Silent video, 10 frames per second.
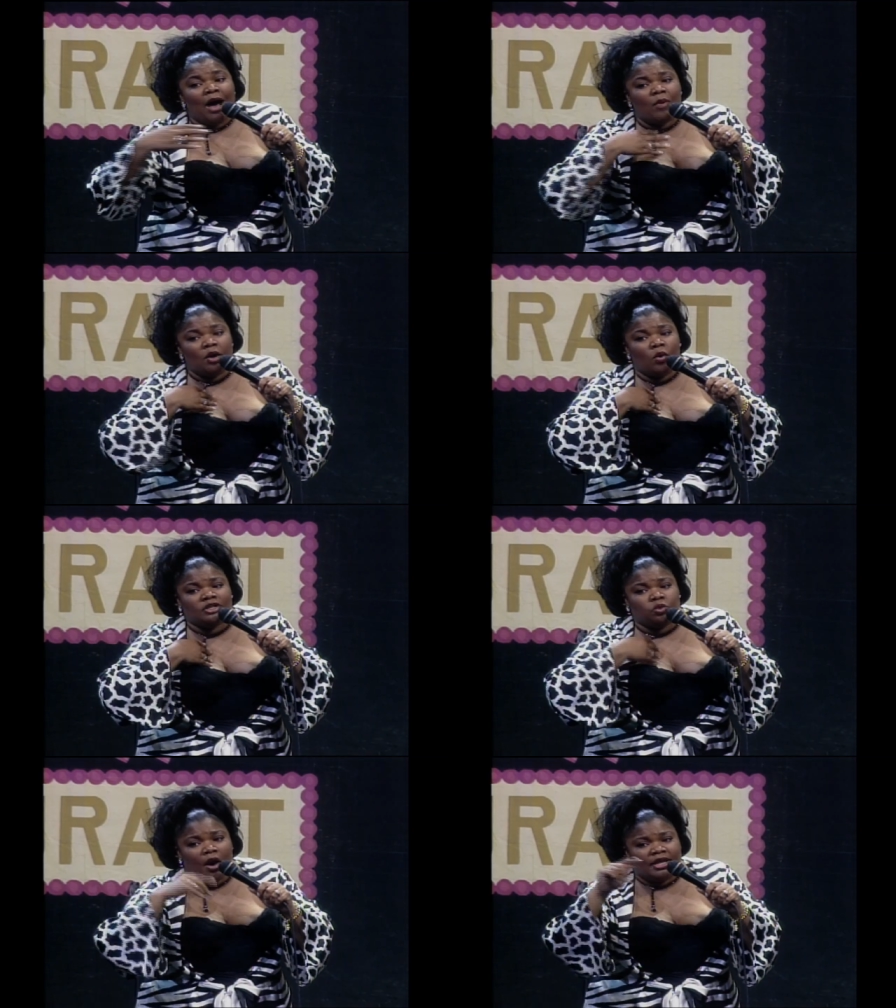I weigh
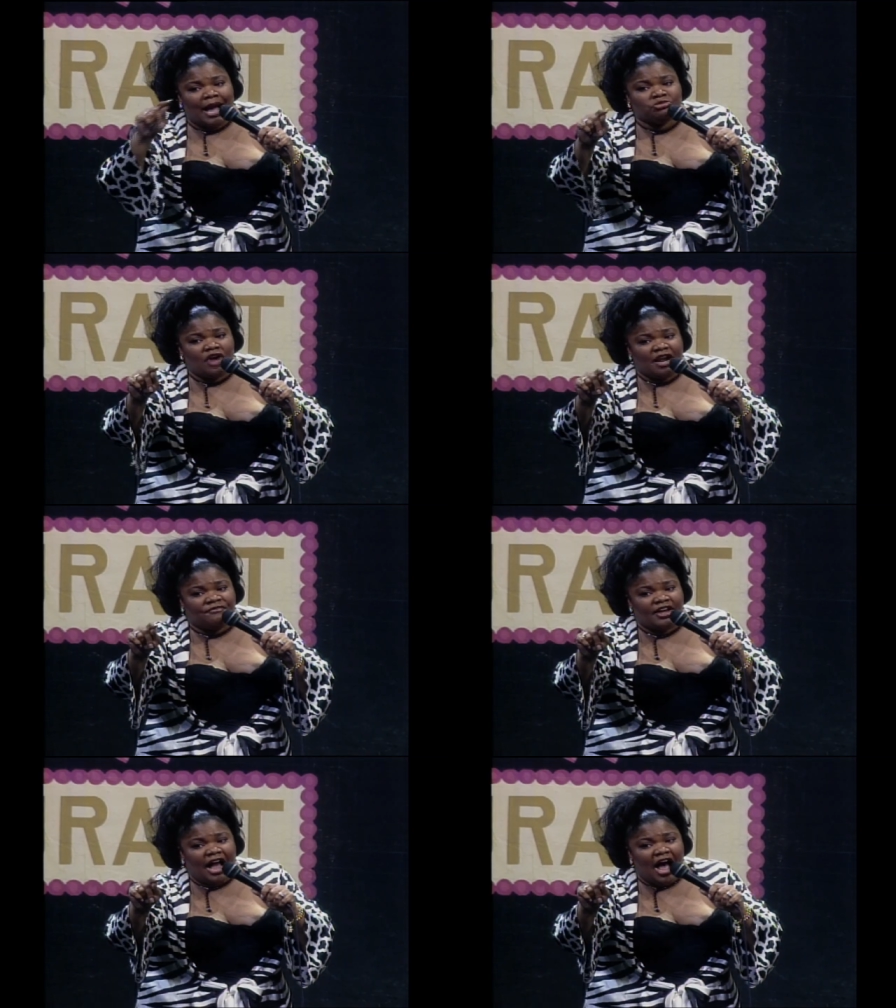120. I'm trying to
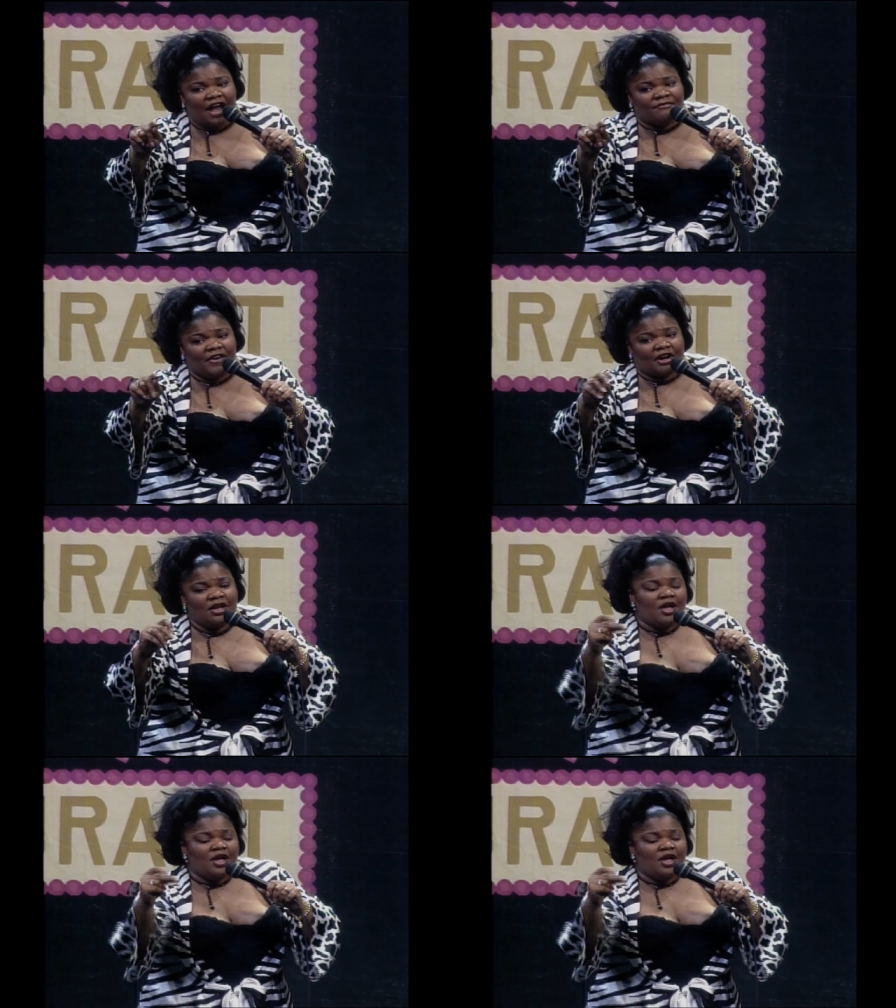figure out how to fuck